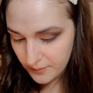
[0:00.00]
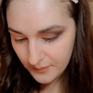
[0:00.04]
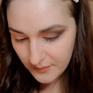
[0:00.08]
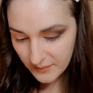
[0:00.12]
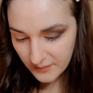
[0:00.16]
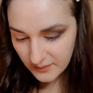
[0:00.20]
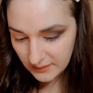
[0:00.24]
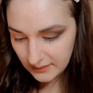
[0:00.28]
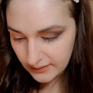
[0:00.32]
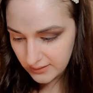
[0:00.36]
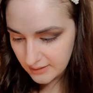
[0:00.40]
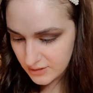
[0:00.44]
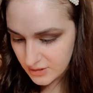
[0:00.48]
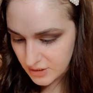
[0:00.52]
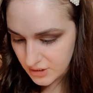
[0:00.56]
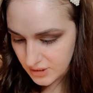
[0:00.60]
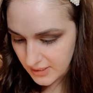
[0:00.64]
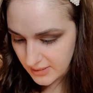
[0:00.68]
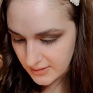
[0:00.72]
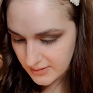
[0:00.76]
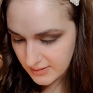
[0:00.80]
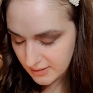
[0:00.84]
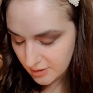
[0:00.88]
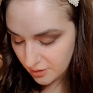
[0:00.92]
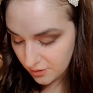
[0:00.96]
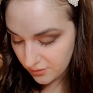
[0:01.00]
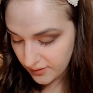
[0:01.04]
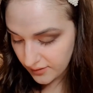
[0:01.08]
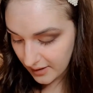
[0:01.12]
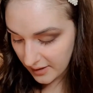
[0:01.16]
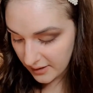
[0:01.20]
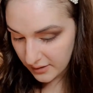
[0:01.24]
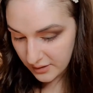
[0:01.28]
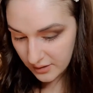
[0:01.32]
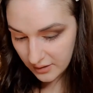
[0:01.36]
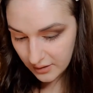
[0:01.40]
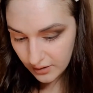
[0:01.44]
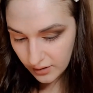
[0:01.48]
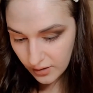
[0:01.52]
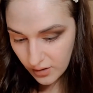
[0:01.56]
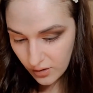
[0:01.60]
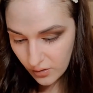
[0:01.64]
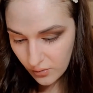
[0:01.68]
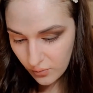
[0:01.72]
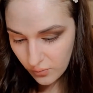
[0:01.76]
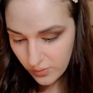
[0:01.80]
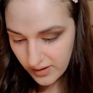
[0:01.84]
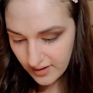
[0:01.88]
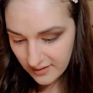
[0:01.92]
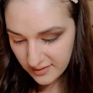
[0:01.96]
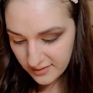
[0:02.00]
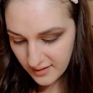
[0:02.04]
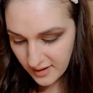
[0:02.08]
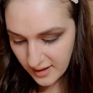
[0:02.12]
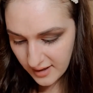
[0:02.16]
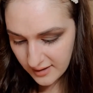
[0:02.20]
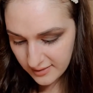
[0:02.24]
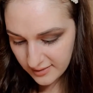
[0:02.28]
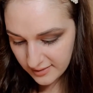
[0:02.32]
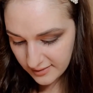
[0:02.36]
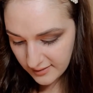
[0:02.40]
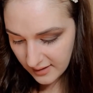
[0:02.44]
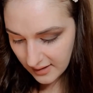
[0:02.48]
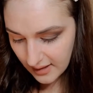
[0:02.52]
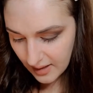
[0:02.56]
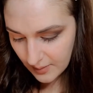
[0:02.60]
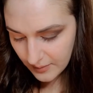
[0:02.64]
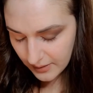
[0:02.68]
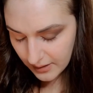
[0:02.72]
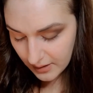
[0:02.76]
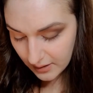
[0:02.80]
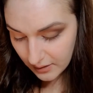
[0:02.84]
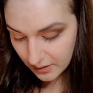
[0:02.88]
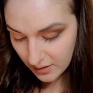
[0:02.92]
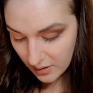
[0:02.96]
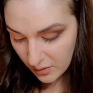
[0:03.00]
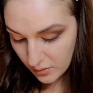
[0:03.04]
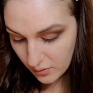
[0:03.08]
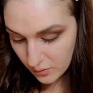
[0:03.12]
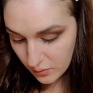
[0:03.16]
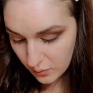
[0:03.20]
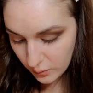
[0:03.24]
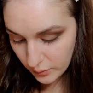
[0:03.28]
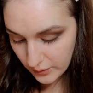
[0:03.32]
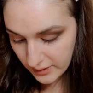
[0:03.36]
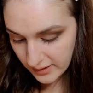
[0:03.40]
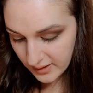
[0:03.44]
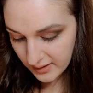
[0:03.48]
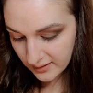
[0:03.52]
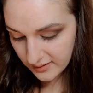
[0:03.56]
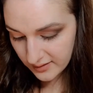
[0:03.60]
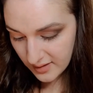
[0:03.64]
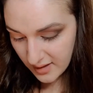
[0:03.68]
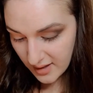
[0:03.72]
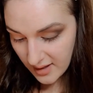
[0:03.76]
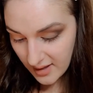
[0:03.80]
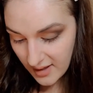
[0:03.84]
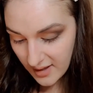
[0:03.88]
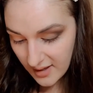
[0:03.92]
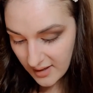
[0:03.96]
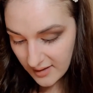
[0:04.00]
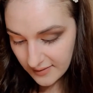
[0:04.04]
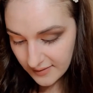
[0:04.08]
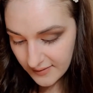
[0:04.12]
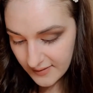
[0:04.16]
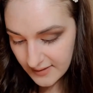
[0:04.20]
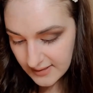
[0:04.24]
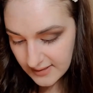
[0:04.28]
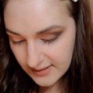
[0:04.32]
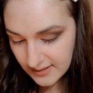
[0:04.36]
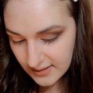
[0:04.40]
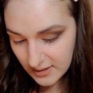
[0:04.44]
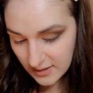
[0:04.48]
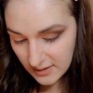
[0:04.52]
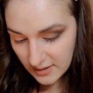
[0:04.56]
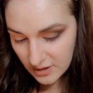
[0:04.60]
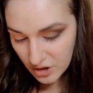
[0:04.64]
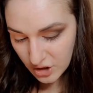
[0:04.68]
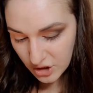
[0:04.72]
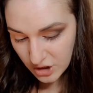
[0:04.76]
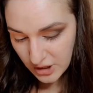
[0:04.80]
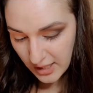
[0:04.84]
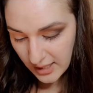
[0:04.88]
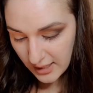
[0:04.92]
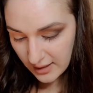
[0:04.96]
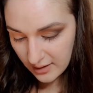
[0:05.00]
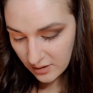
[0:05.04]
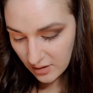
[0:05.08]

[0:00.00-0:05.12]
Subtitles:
lid shades here that I could go with. I think I'm going to go with this shade